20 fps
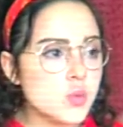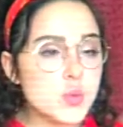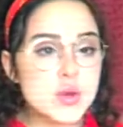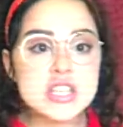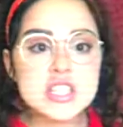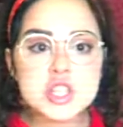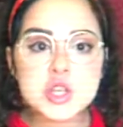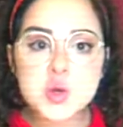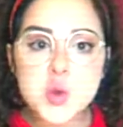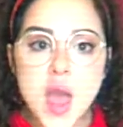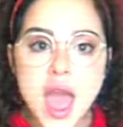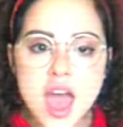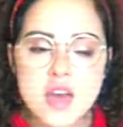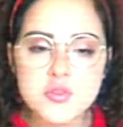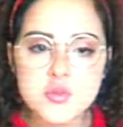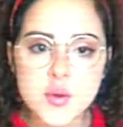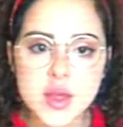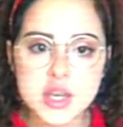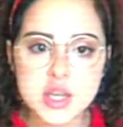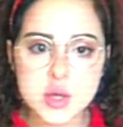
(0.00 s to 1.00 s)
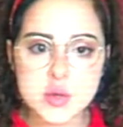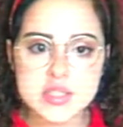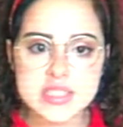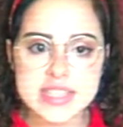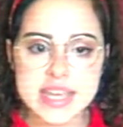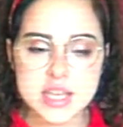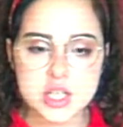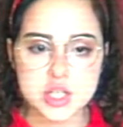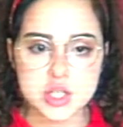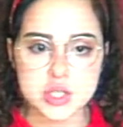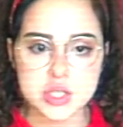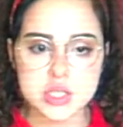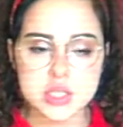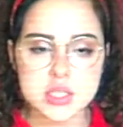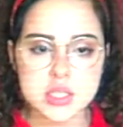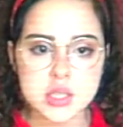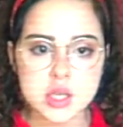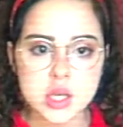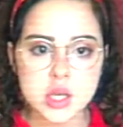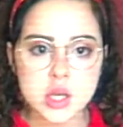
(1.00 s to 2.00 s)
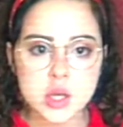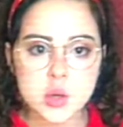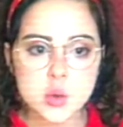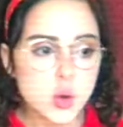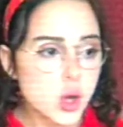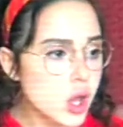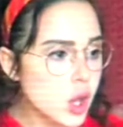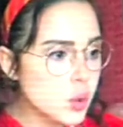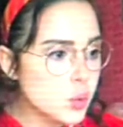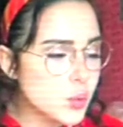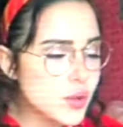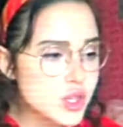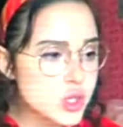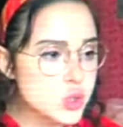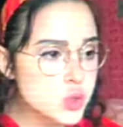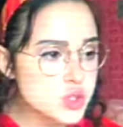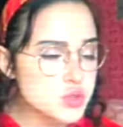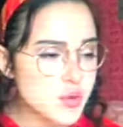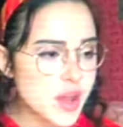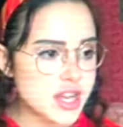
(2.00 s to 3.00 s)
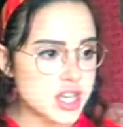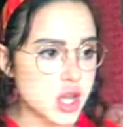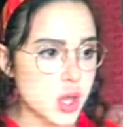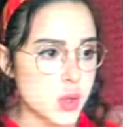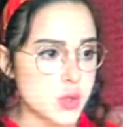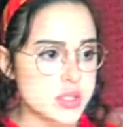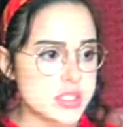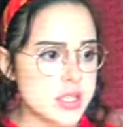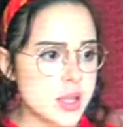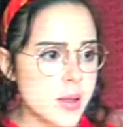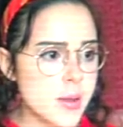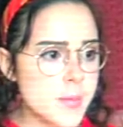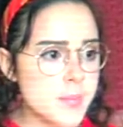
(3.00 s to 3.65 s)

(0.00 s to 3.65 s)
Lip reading: We do have radio stations! We use radios!